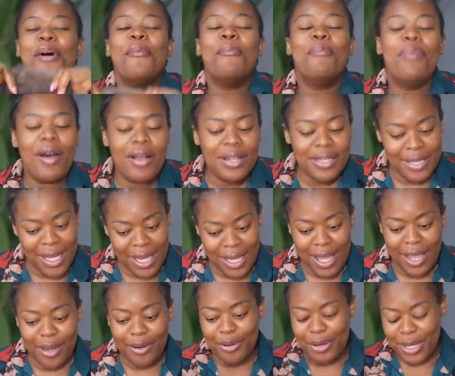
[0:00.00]
But
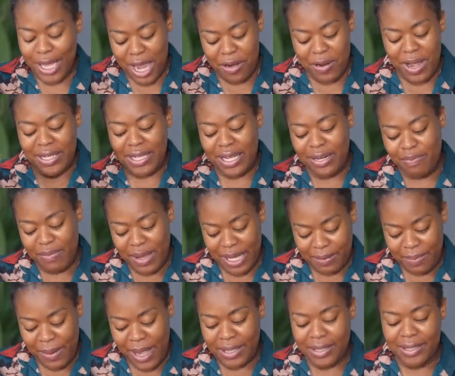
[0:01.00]
again, okay, I know I said the
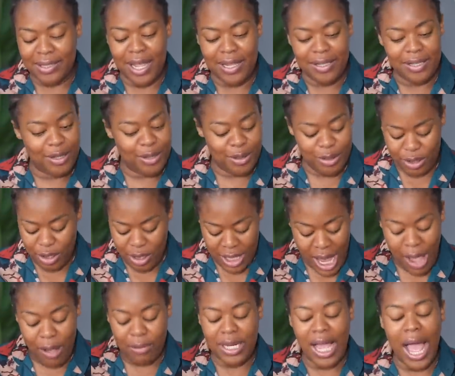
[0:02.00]
best part is that it's a closure.
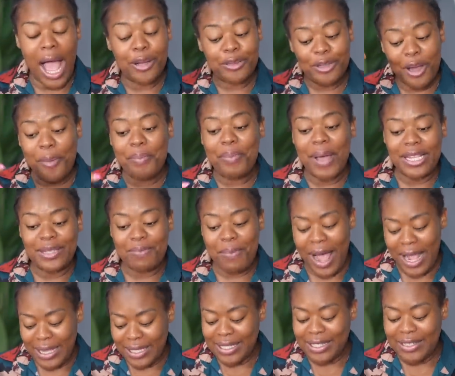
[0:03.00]
Now, the actual best
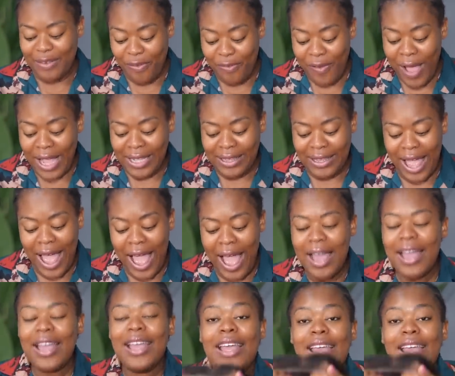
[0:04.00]
part is the fact that